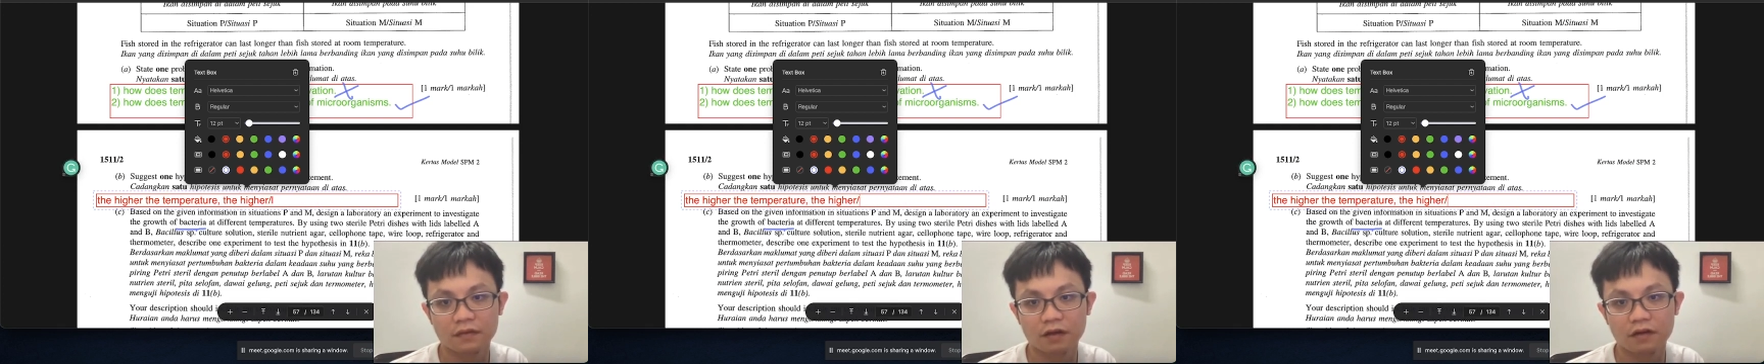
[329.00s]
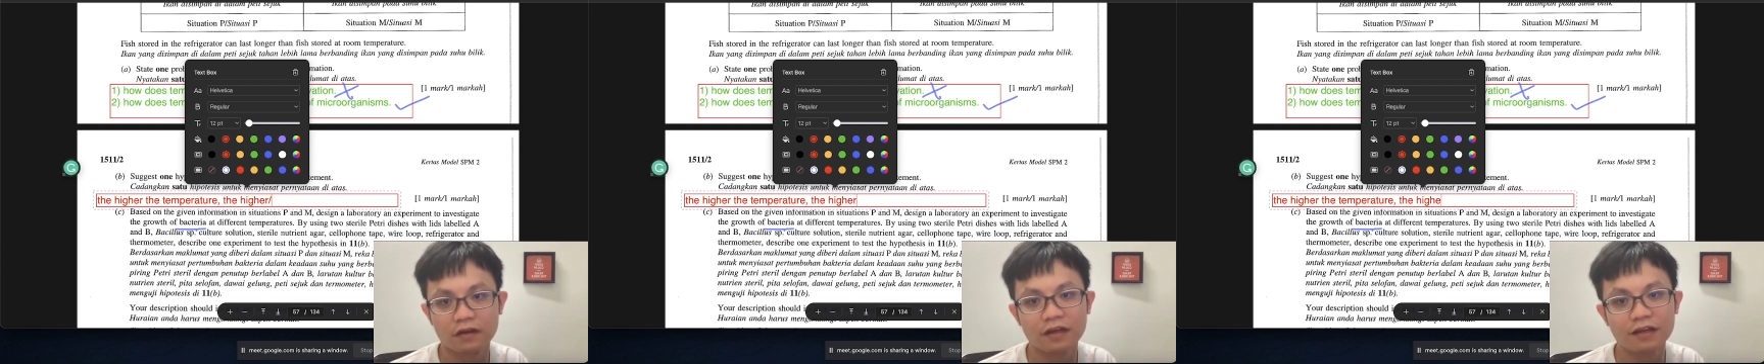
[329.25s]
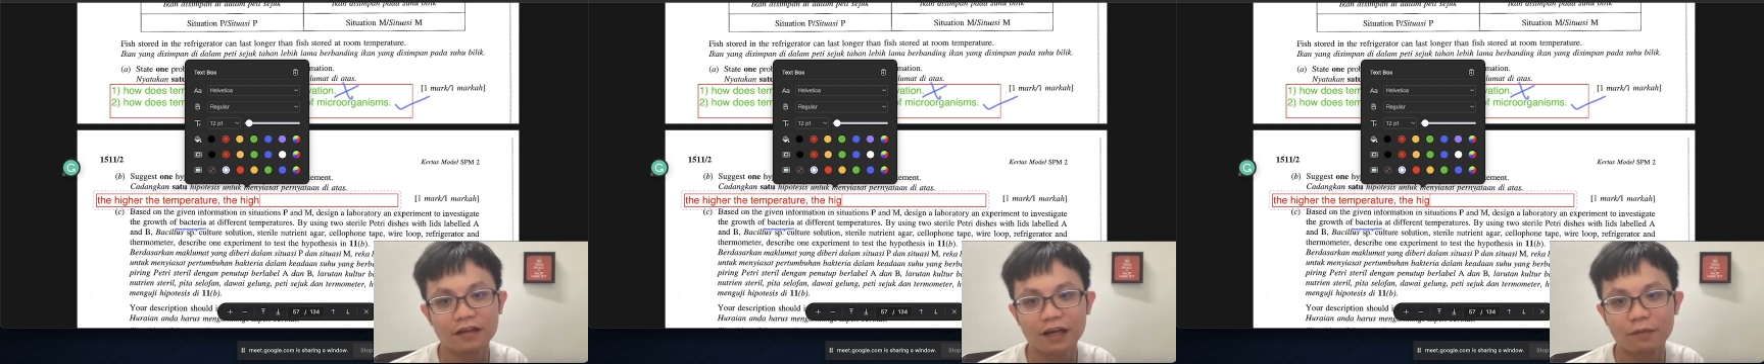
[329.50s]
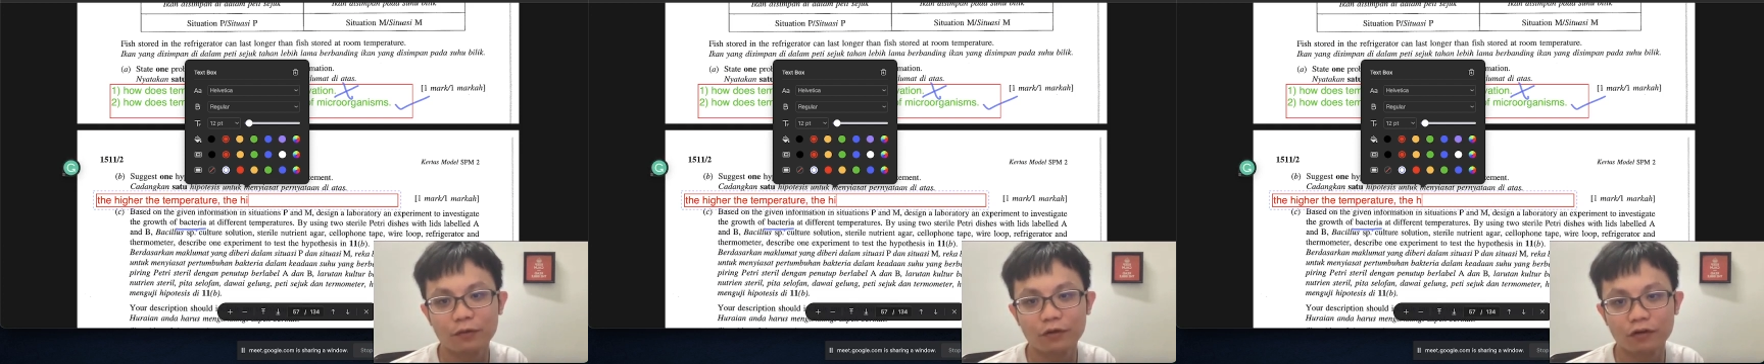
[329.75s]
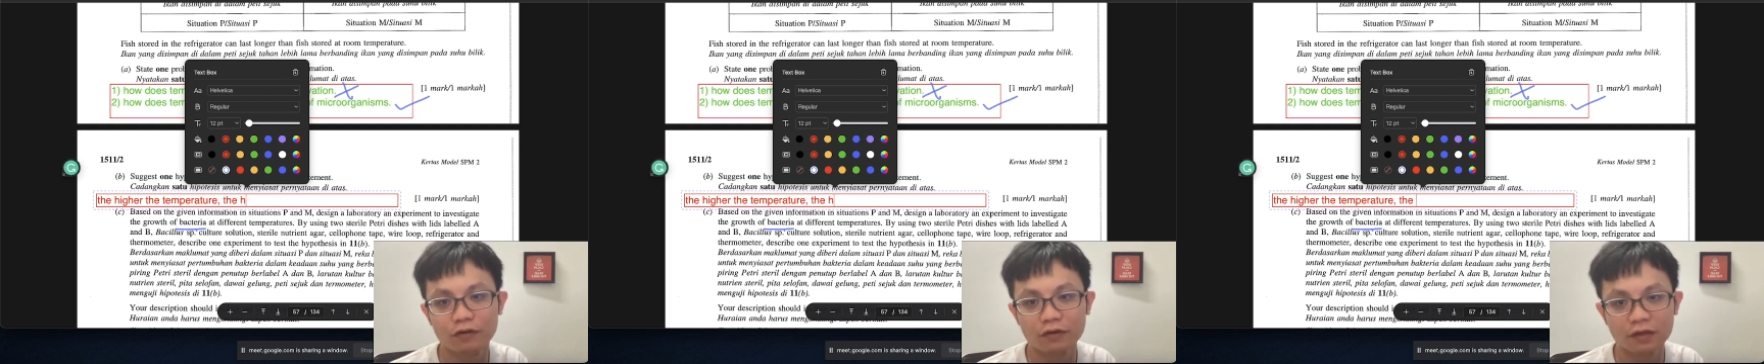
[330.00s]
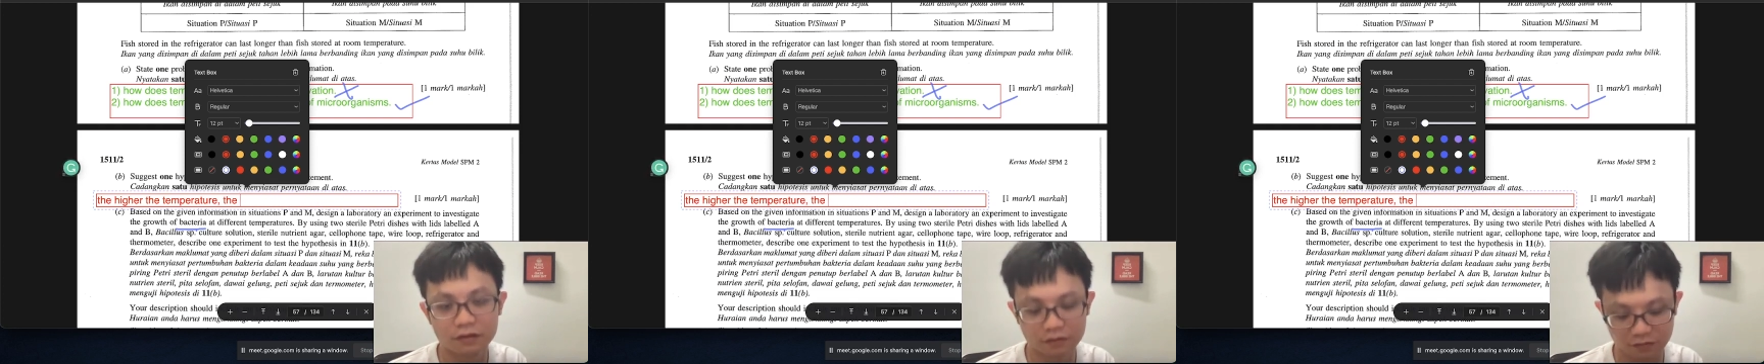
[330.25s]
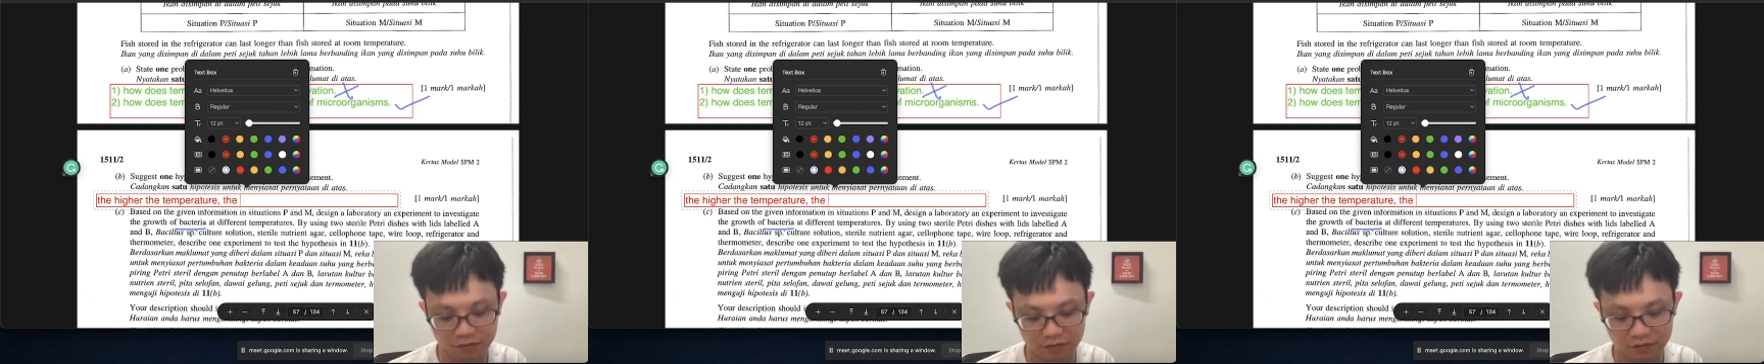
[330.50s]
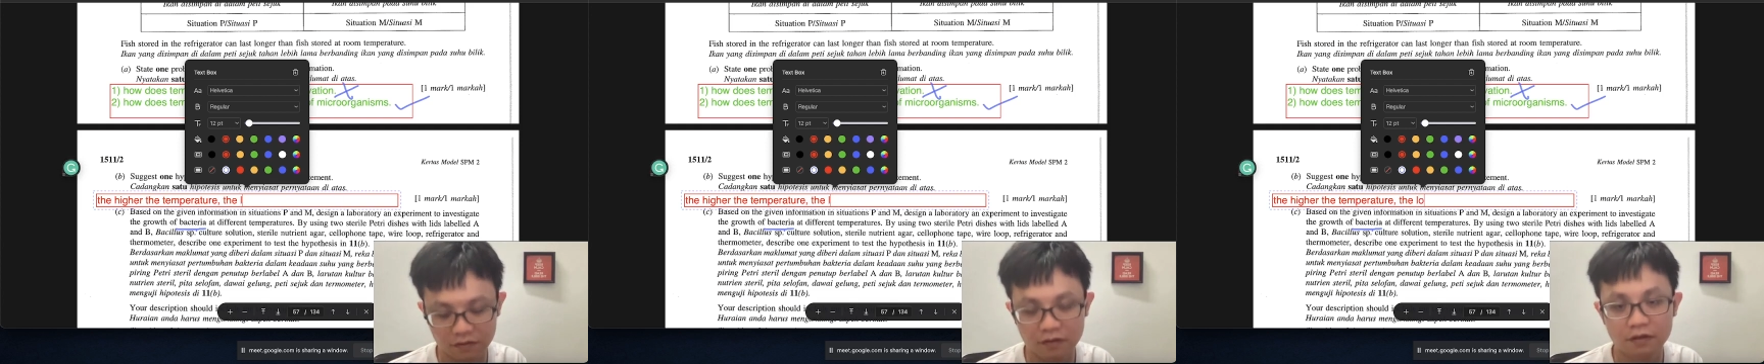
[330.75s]
Okay, I put lower.
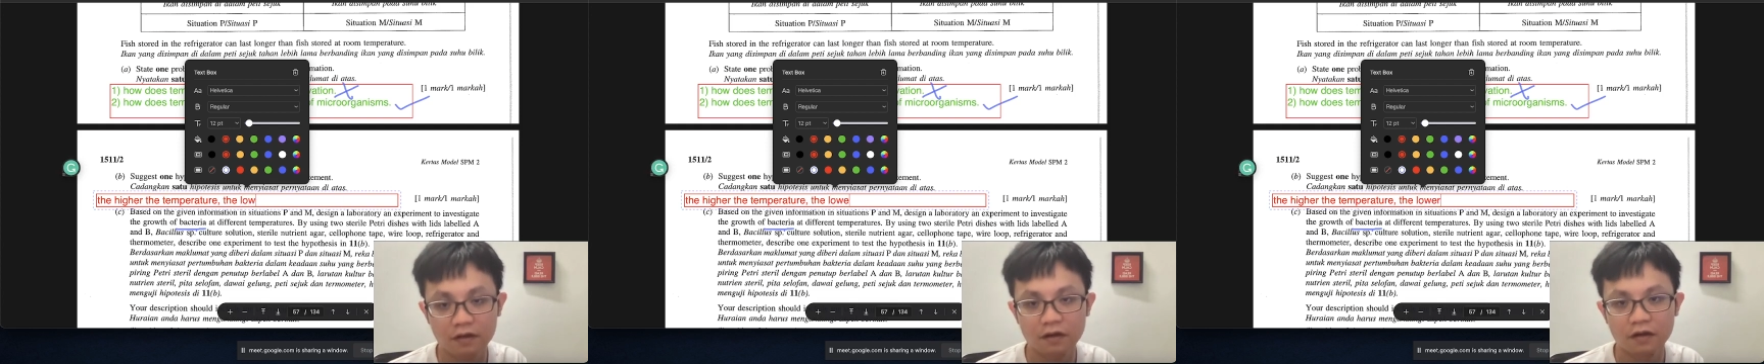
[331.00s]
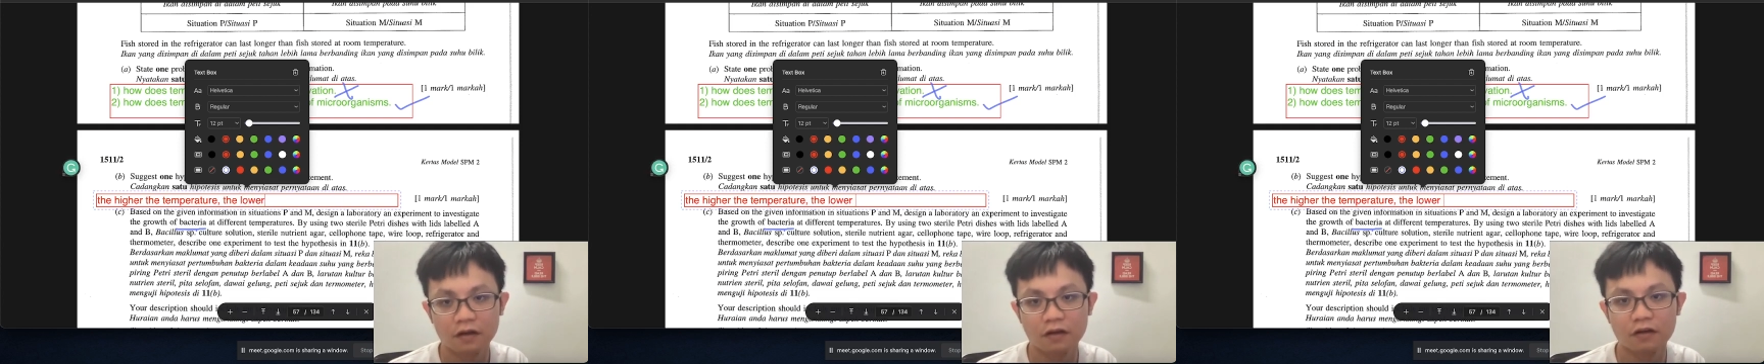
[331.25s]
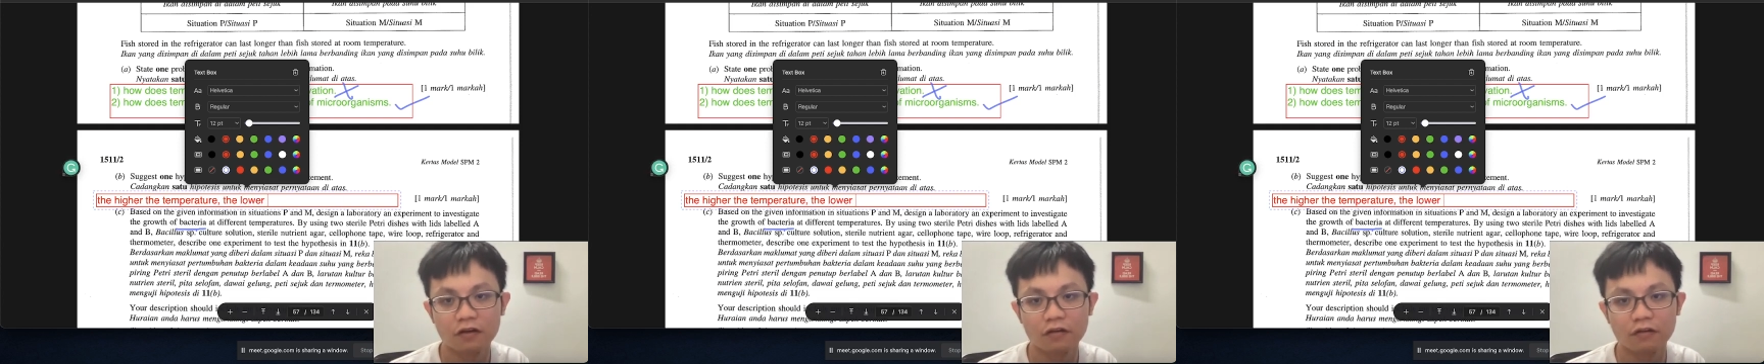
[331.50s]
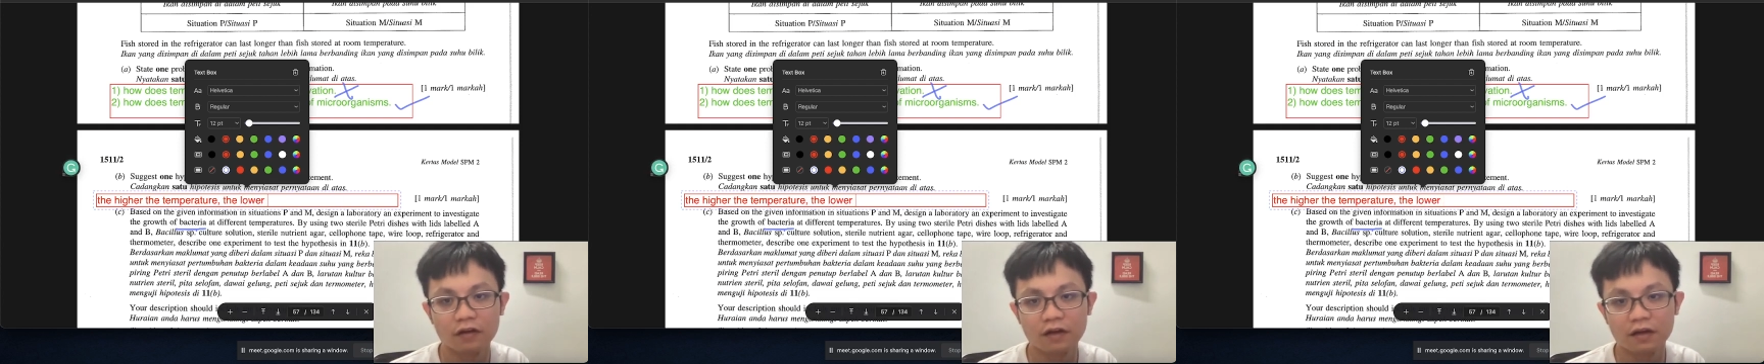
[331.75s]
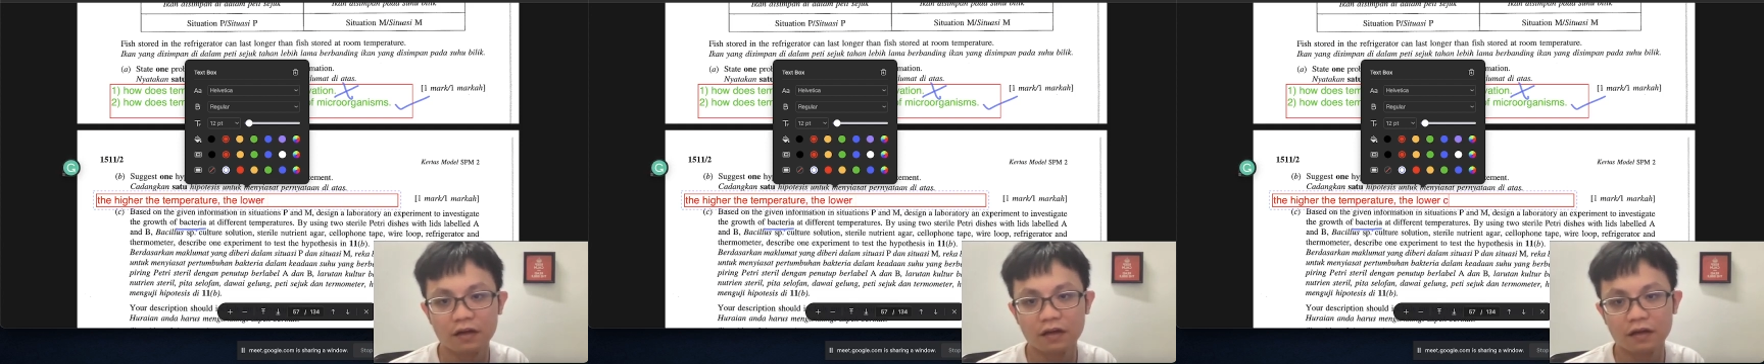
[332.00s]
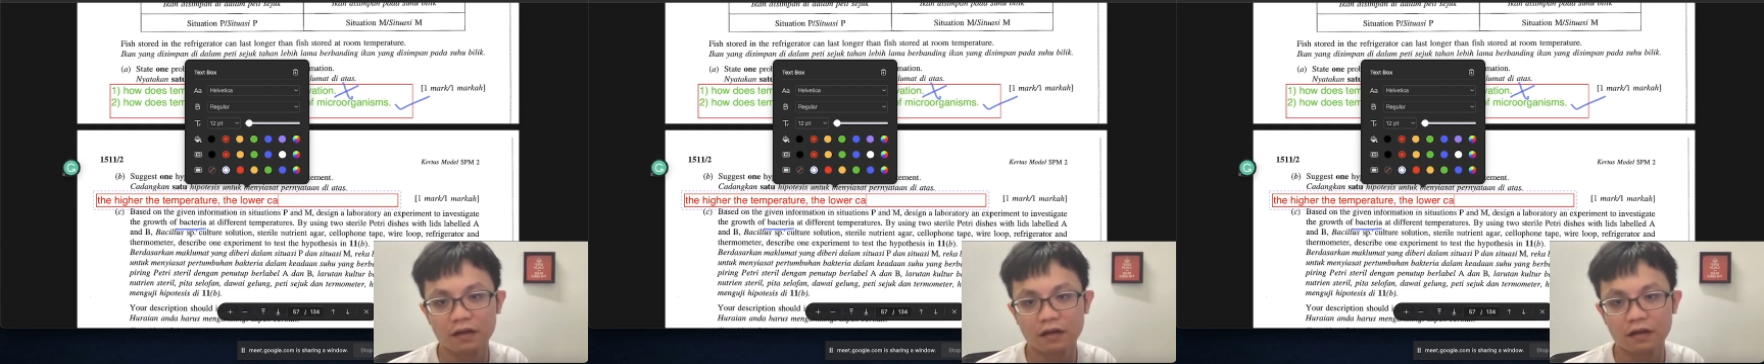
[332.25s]
Lower.